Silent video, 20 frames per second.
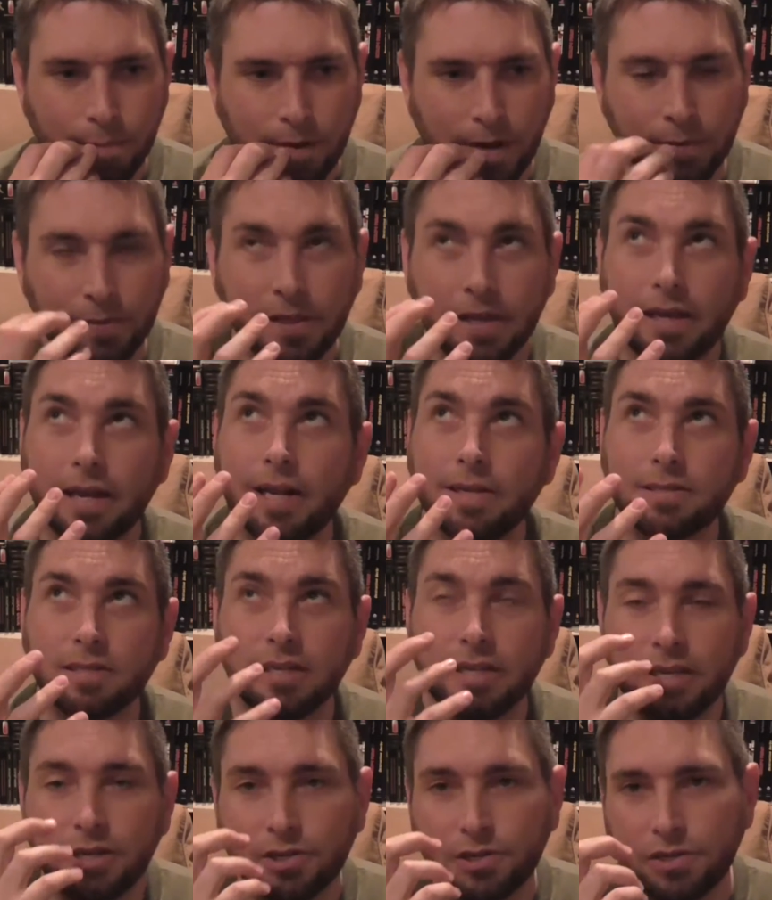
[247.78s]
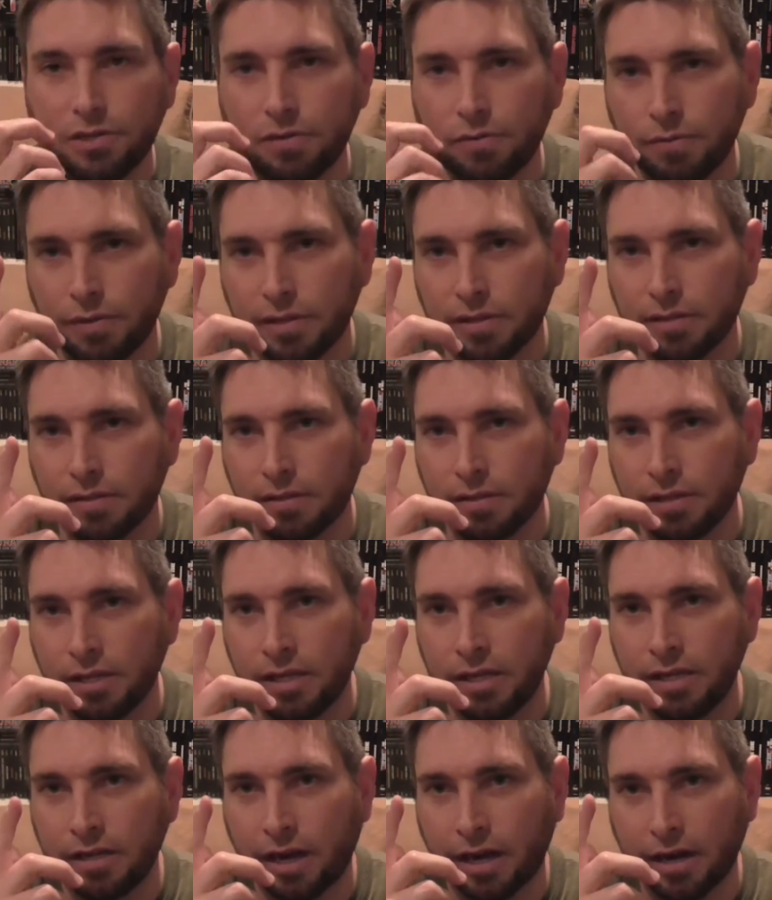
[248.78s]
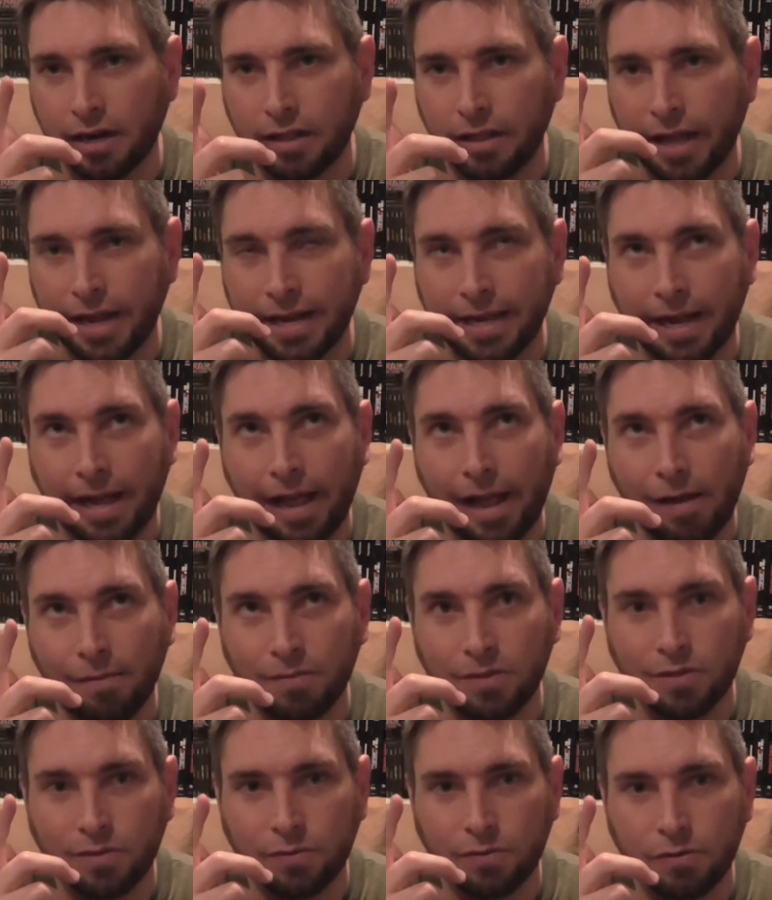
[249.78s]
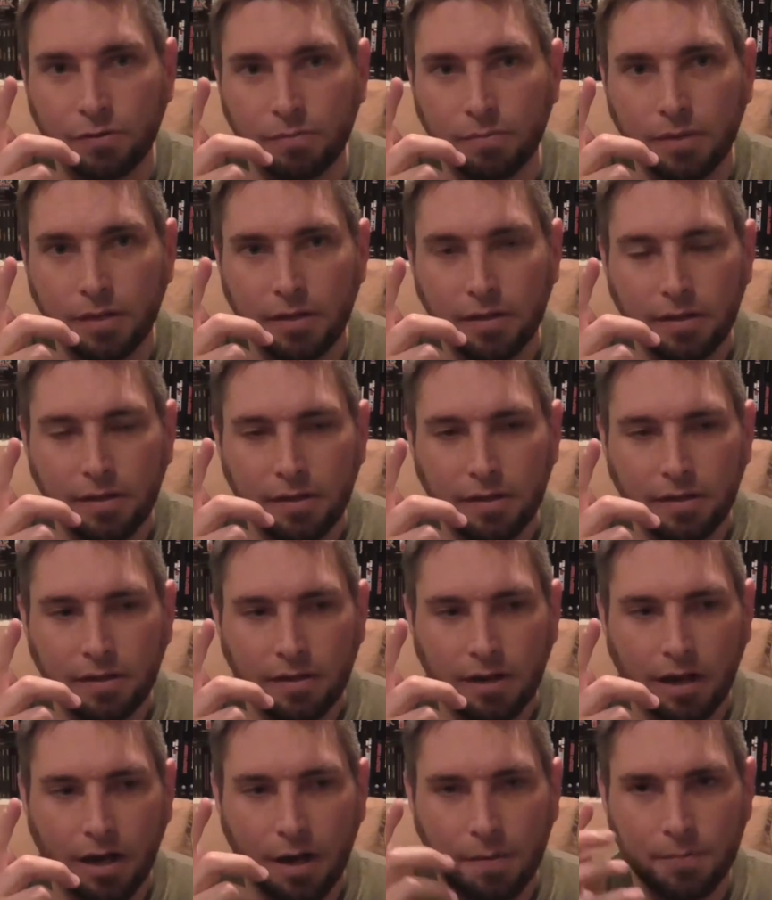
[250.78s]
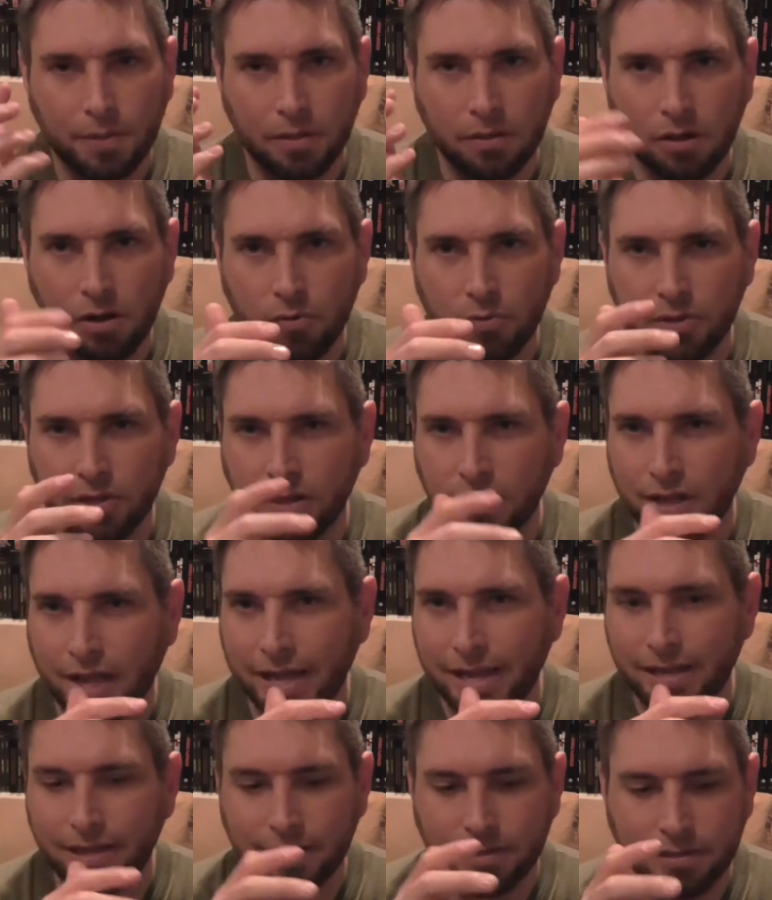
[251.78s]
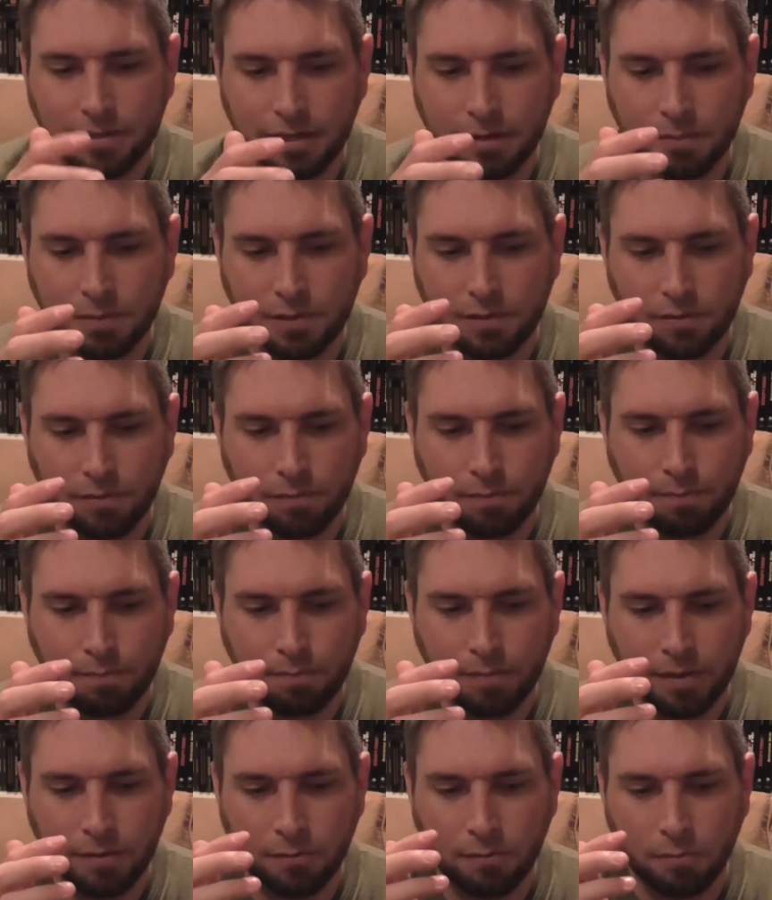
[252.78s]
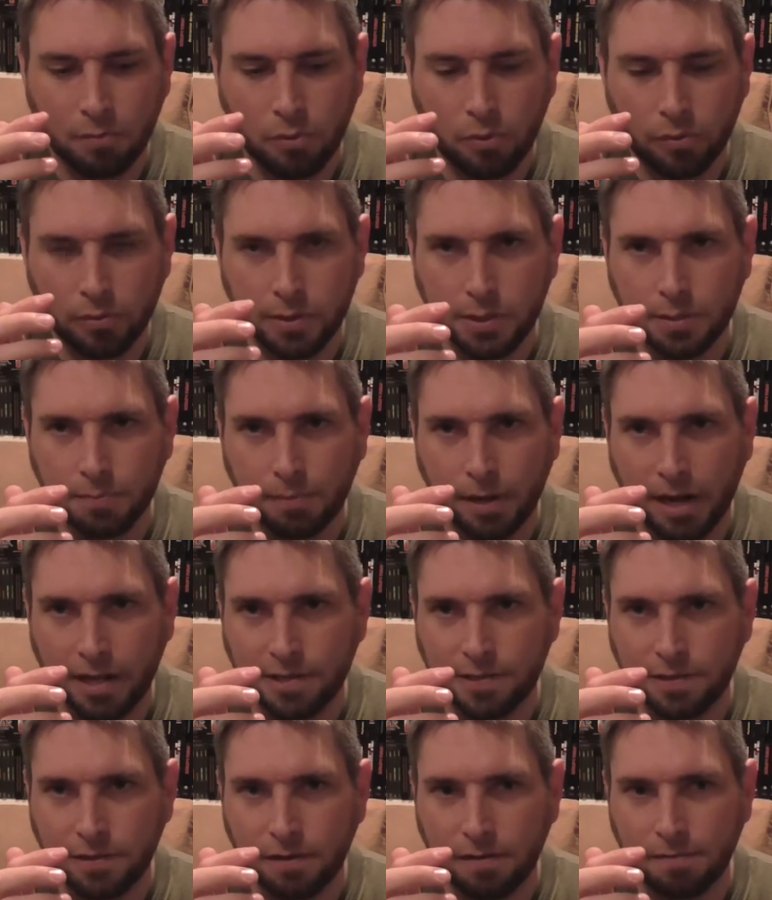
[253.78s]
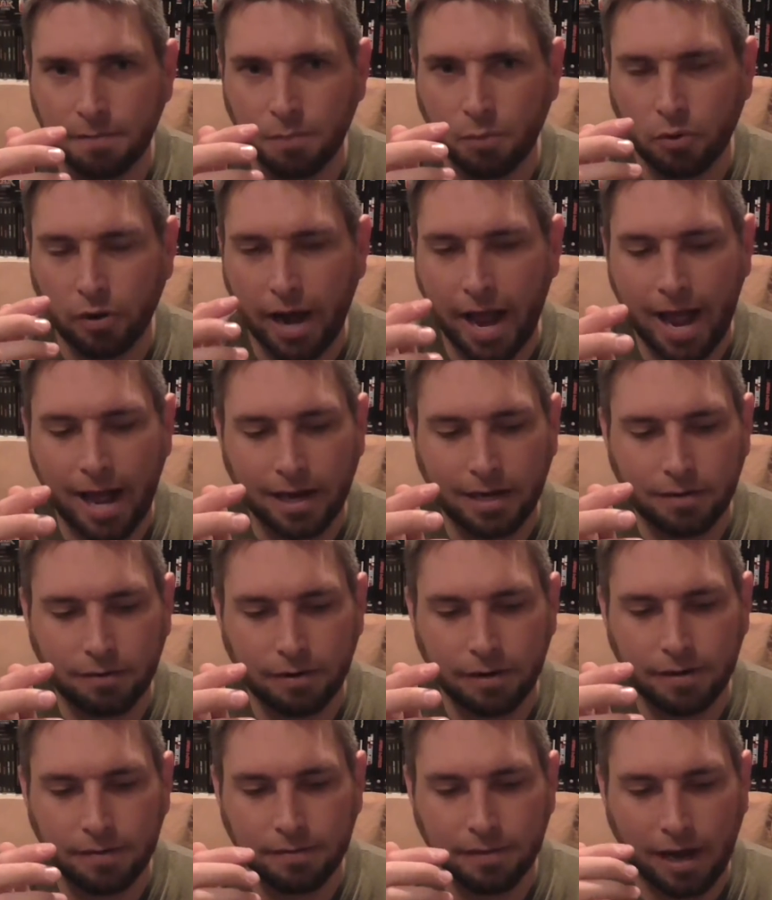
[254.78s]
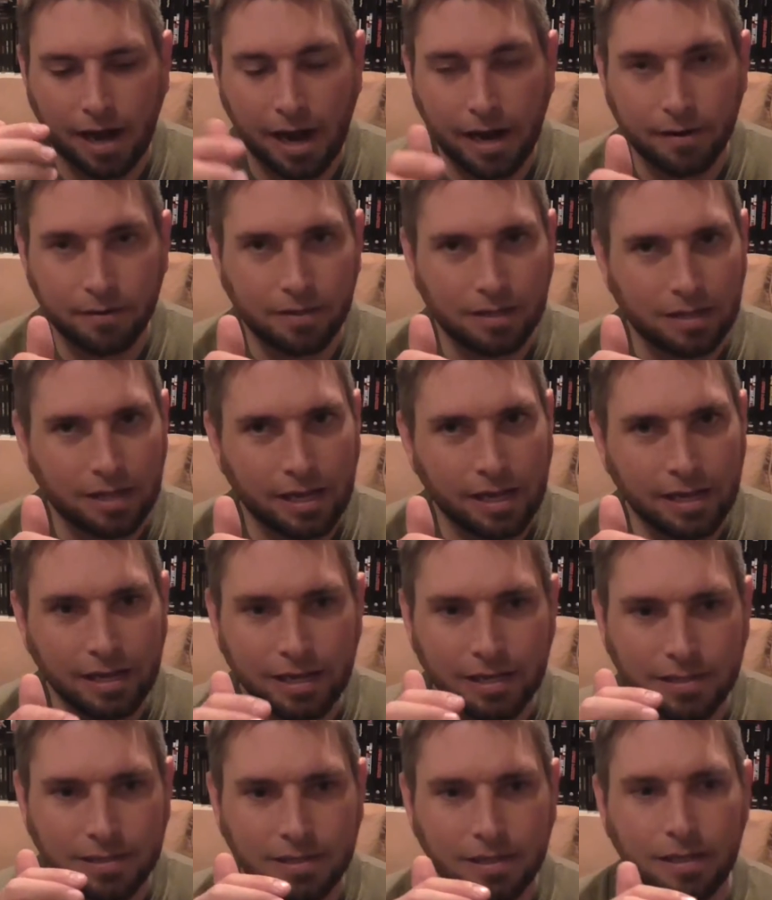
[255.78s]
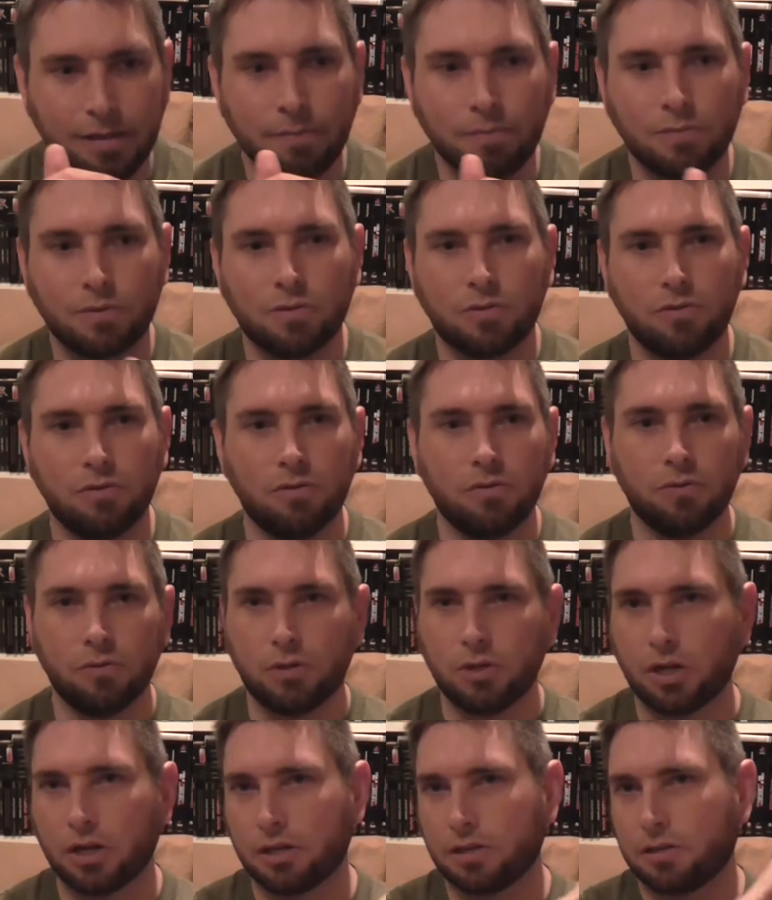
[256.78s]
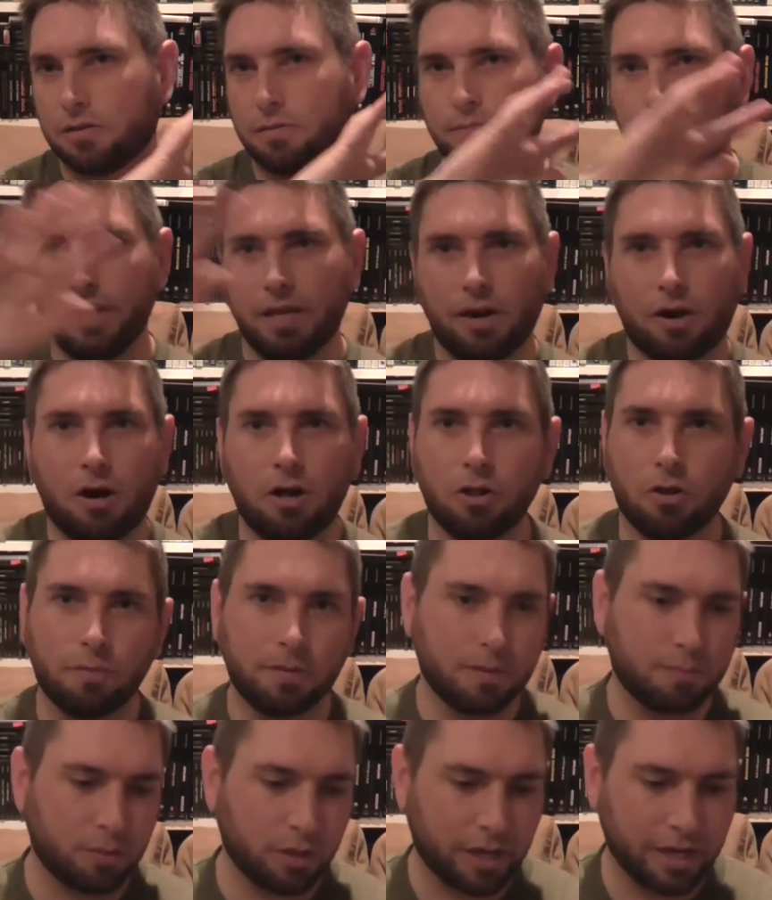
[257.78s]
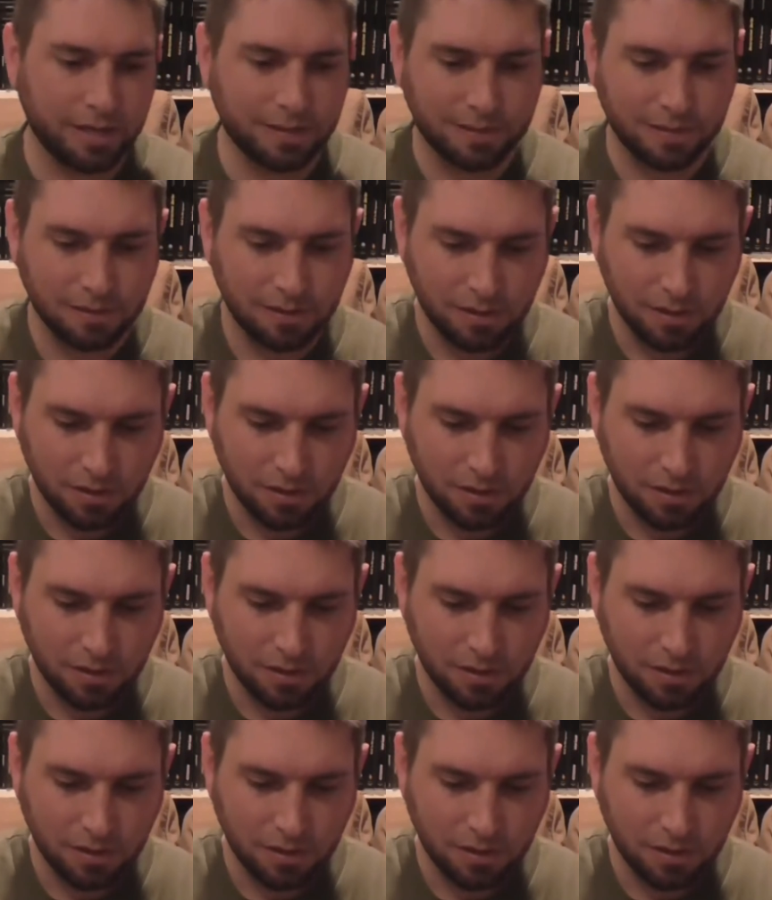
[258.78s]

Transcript: I think it has an issue with the kind of lighting I have in this room. The lower the light, it seems to be more responsive and more accurate. The higher the light, it seems to just be all over the place.